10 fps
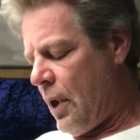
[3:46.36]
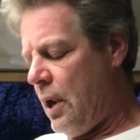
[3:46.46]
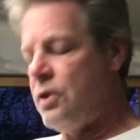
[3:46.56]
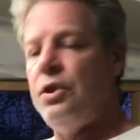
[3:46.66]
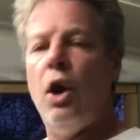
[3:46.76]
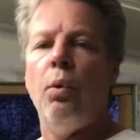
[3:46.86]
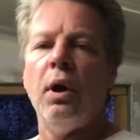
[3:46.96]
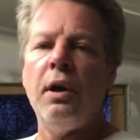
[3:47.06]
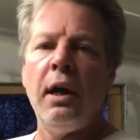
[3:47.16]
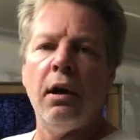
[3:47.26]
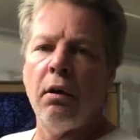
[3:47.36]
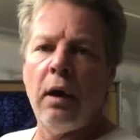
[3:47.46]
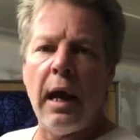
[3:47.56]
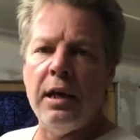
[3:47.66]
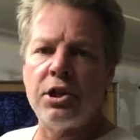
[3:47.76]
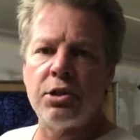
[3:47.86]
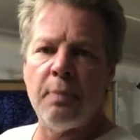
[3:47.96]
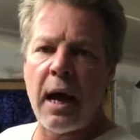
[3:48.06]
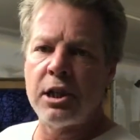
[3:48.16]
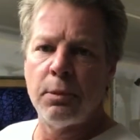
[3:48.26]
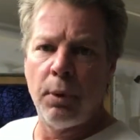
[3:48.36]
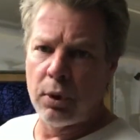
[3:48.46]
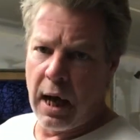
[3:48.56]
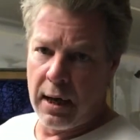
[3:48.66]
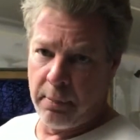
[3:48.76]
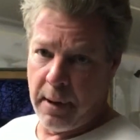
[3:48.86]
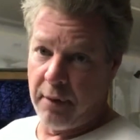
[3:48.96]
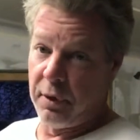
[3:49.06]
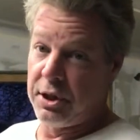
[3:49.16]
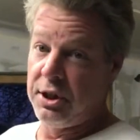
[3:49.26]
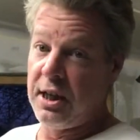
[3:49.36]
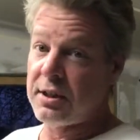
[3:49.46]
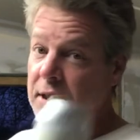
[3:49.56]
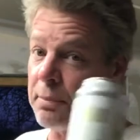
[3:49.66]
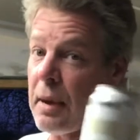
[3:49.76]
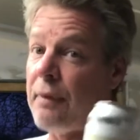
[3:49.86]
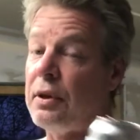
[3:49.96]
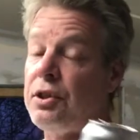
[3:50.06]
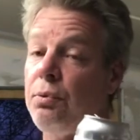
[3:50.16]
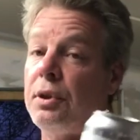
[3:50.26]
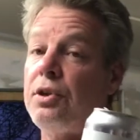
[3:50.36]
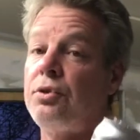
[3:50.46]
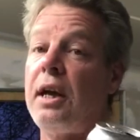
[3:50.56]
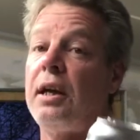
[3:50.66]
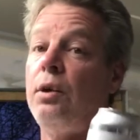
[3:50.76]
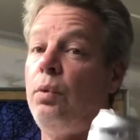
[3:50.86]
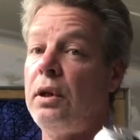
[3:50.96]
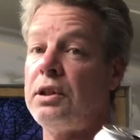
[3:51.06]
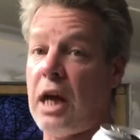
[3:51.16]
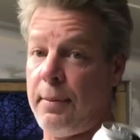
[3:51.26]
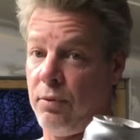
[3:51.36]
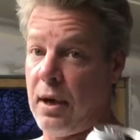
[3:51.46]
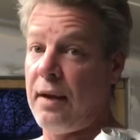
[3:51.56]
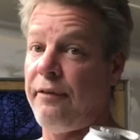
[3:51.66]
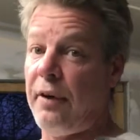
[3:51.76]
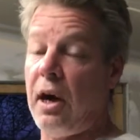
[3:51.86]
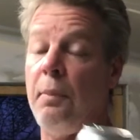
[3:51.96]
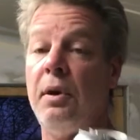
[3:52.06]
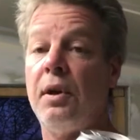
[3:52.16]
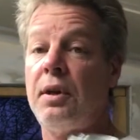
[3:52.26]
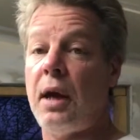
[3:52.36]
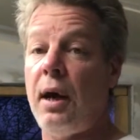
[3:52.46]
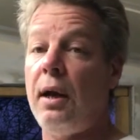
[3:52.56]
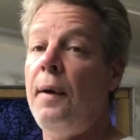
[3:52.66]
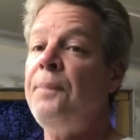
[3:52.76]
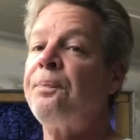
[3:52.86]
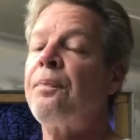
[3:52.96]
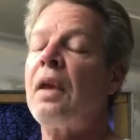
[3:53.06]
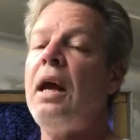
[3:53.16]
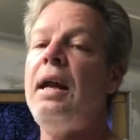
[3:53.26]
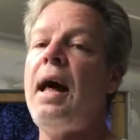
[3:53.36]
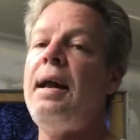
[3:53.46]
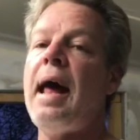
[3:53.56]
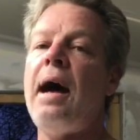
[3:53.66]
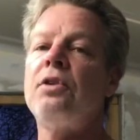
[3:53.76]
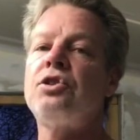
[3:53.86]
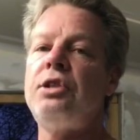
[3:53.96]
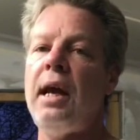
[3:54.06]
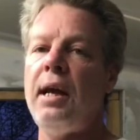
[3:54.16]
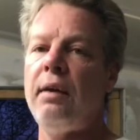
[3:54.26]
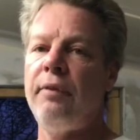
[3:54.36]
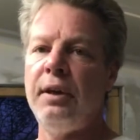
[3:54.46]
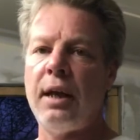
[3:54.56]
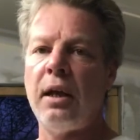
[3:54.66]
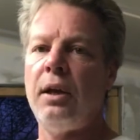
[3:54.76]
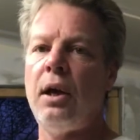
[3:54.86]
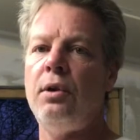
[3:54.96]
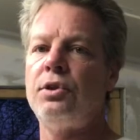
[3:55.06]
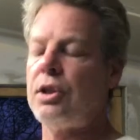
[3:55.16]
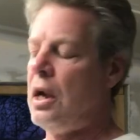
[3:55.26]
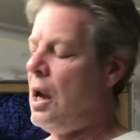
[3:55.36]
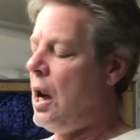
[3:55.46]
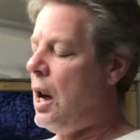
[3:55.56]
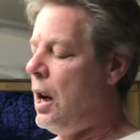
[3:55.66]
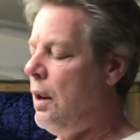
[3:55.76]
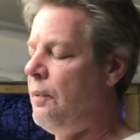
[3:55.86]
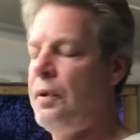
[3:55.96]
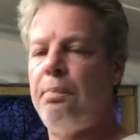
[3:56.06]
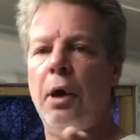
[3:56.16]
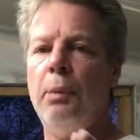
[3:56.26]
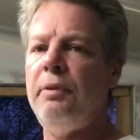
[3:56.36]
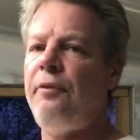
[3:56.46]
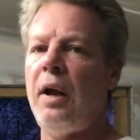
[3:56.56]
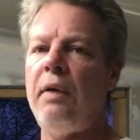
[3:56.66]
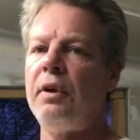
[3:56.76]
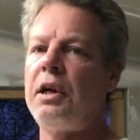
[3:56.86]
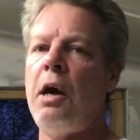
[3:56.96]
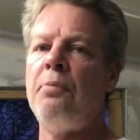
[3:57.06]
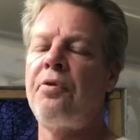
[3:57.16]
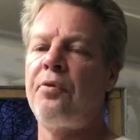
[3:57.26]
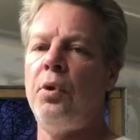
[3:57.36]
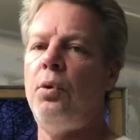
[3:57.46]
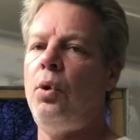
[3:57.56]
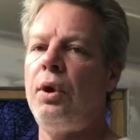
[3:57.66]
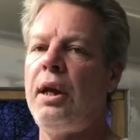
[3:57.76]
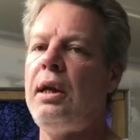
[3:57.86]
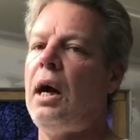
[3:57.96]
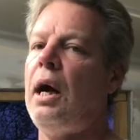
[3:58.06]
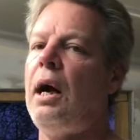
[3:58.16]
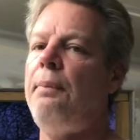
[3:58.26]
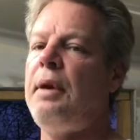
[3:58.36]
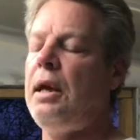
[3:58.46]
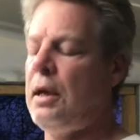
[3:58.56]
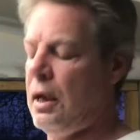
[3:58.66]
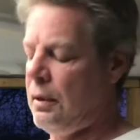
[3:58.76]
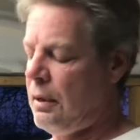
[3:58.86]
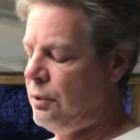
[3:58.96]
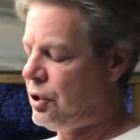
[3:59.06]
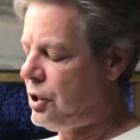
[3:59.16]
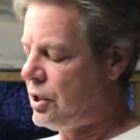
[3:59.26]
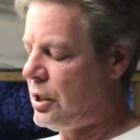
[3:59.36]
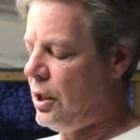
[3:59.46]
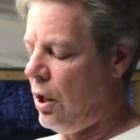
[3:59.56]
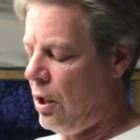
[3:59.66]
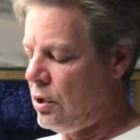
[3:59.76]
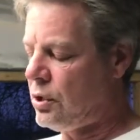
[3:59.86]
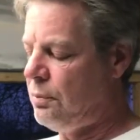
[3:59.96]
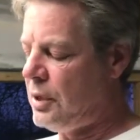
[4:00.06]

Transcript: is nowhere near a smashable kind of beverage. This is a beverage you want to drink in the wintertime around the fire. I'm here to tell you. It had outstanding vanilla notes. The bourbon flavor come through on it. It was just an awesome